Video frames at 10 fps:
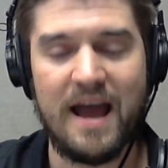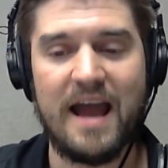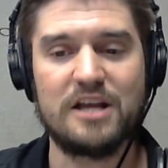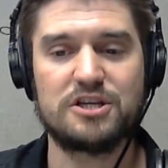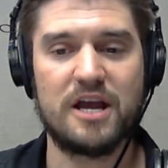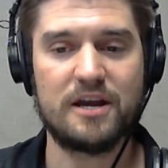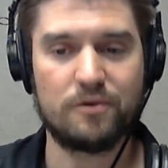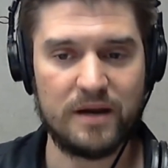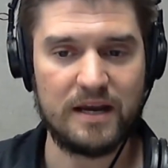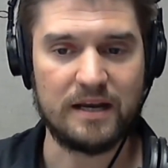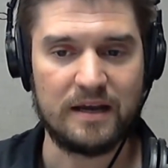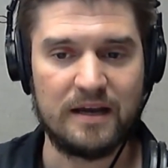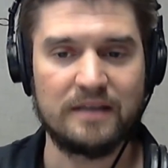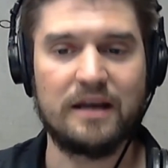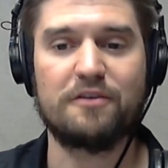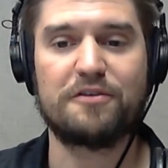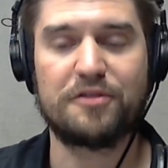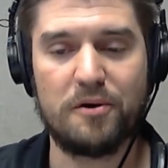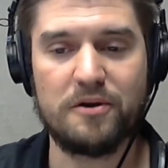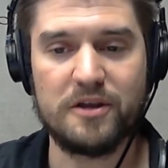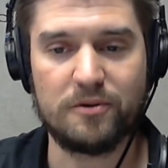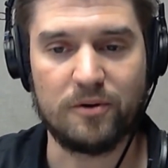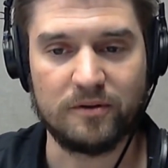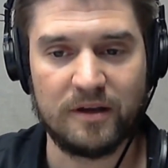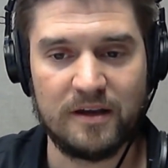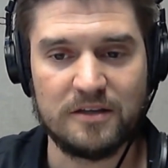A.J. Green, another 30-year-old.